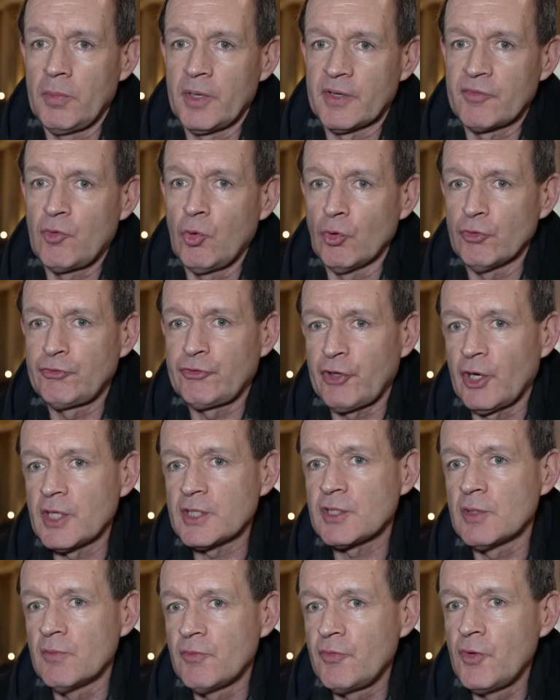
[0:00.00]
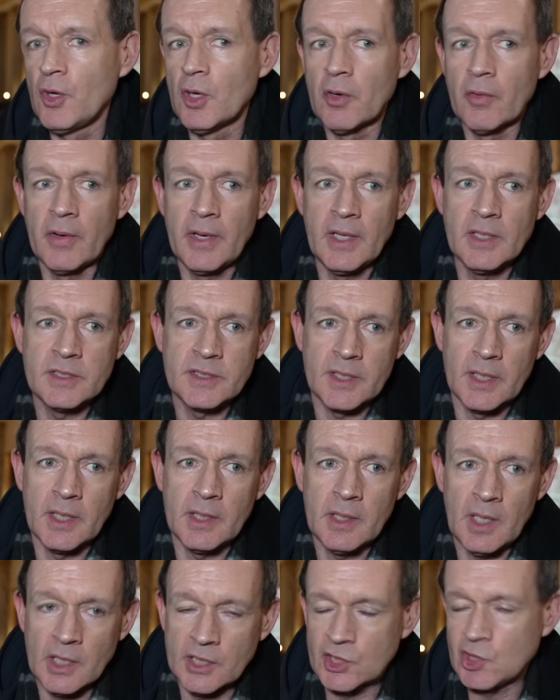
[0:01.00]
But of course, Tyson Fury is
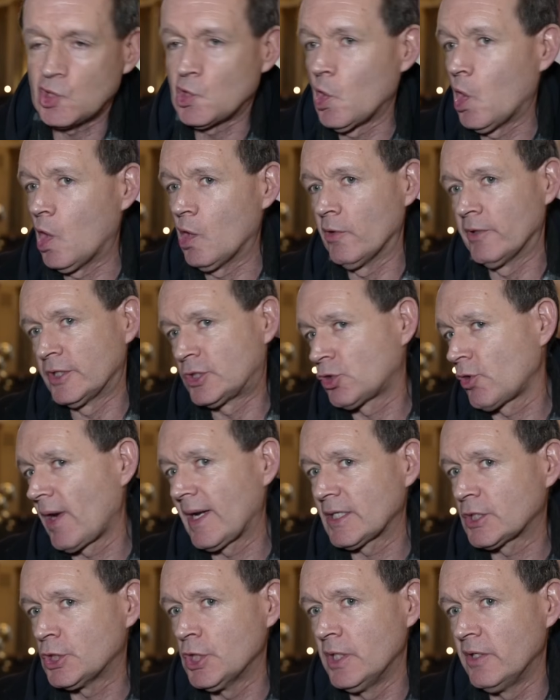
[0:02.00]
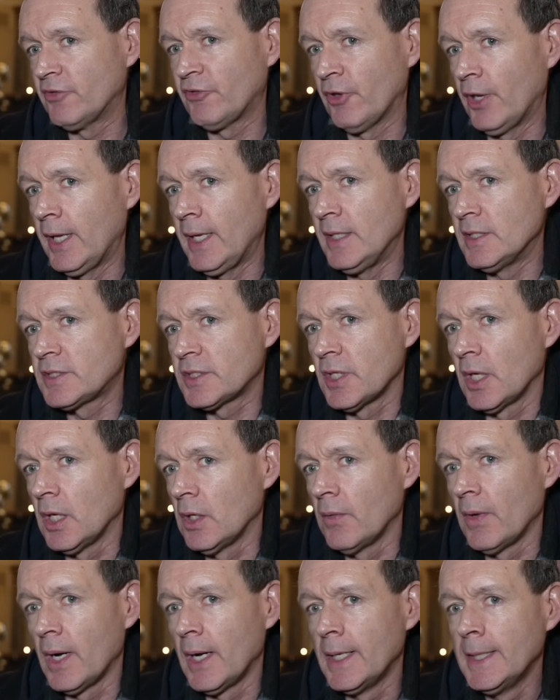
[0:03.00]
a, a star attraction, isn't he?
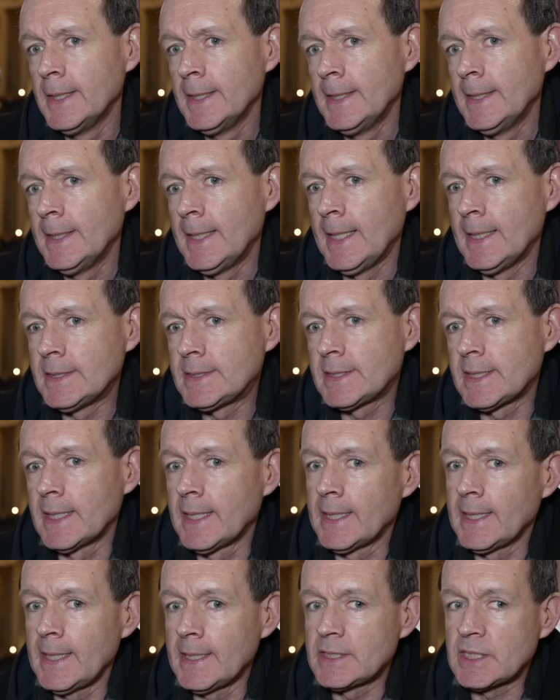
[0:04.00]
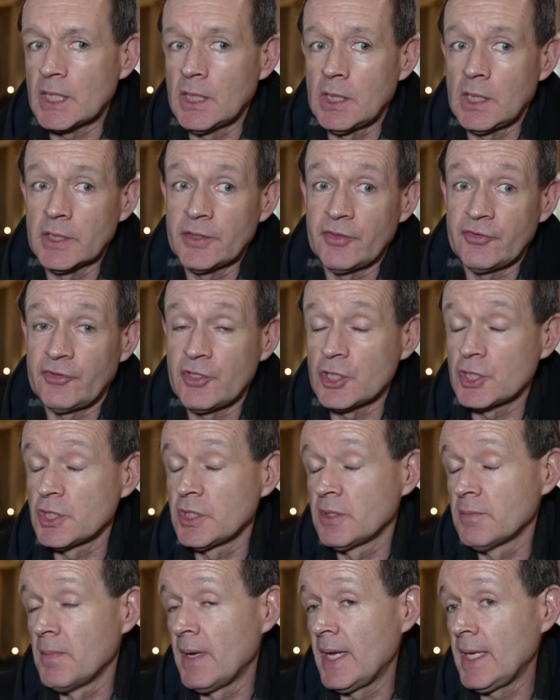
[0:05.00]
So uh, it's uh, it's a hard decision
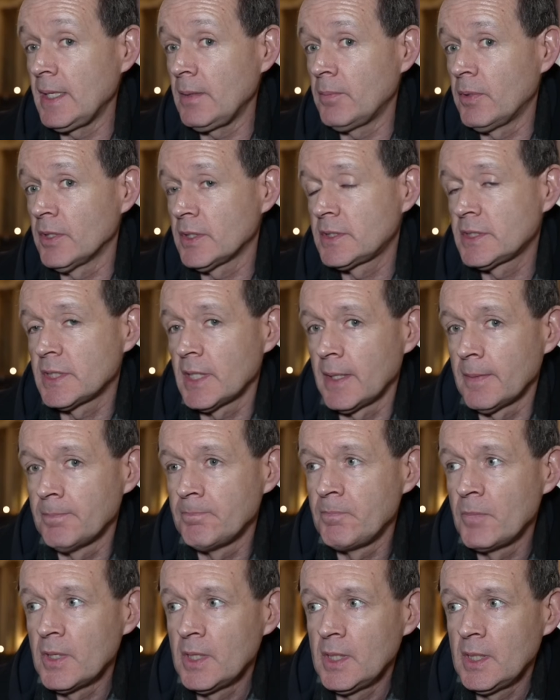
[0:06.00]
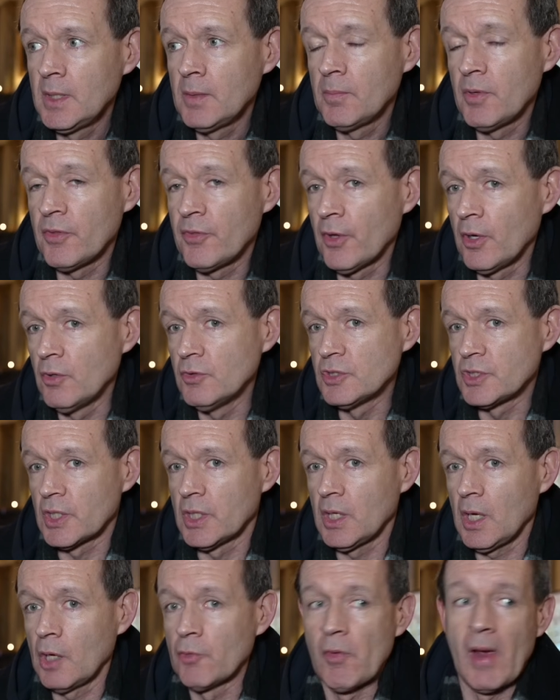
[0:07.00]
to make. But um, but those
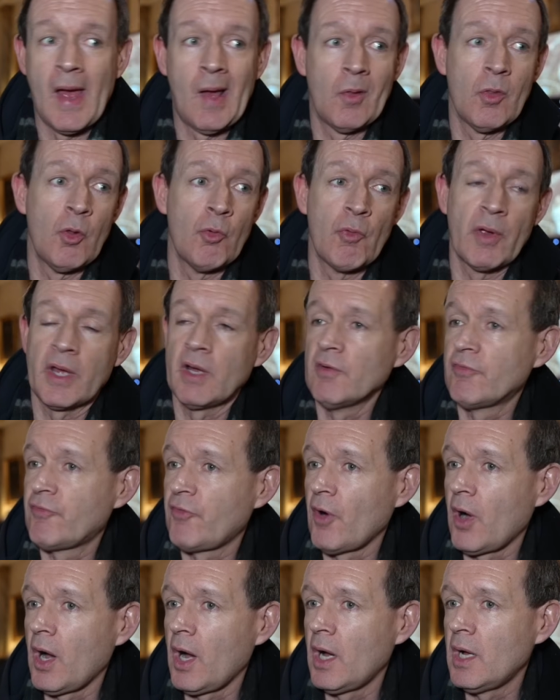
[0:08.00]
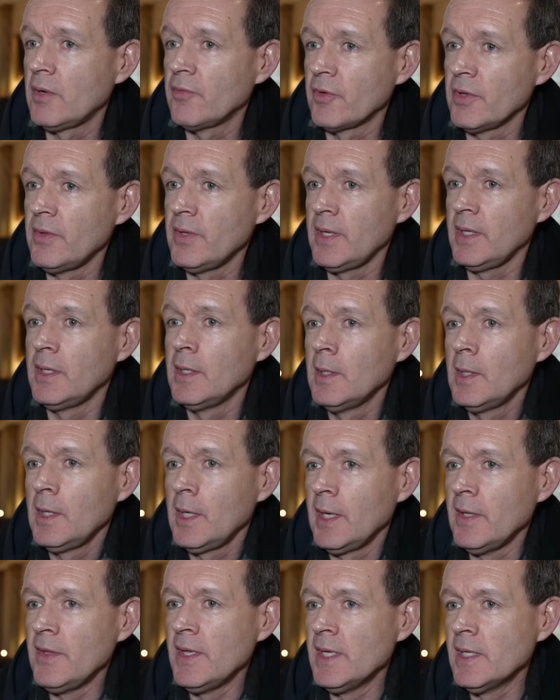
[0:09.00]
uh, around the Ring of Fire, in the
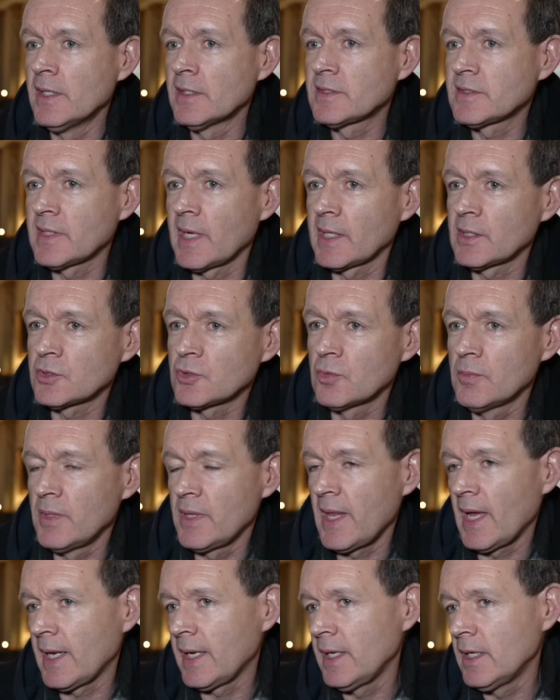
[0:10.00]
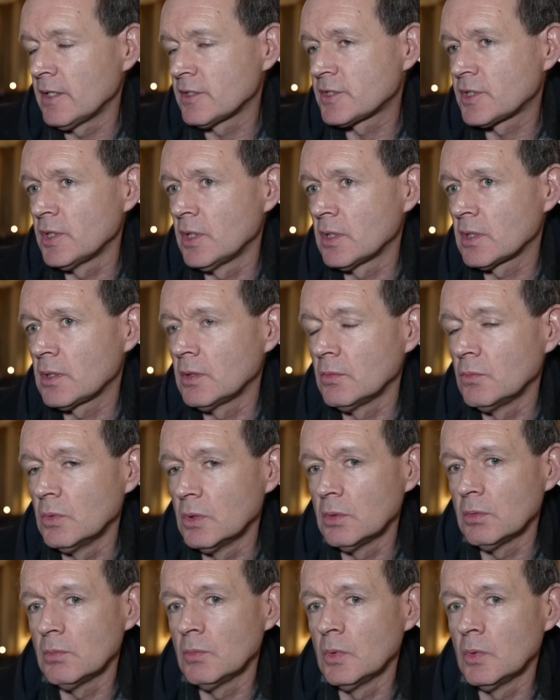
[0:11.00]
in the inner sanctum, in that inner circle,
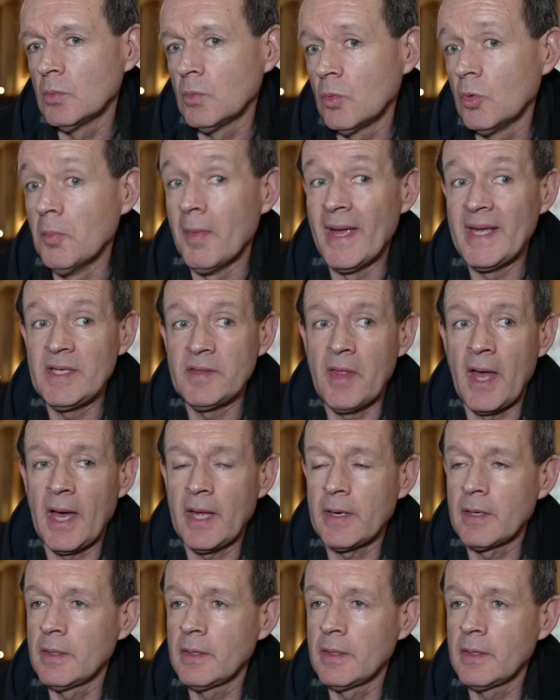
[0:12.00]
will will, will make that.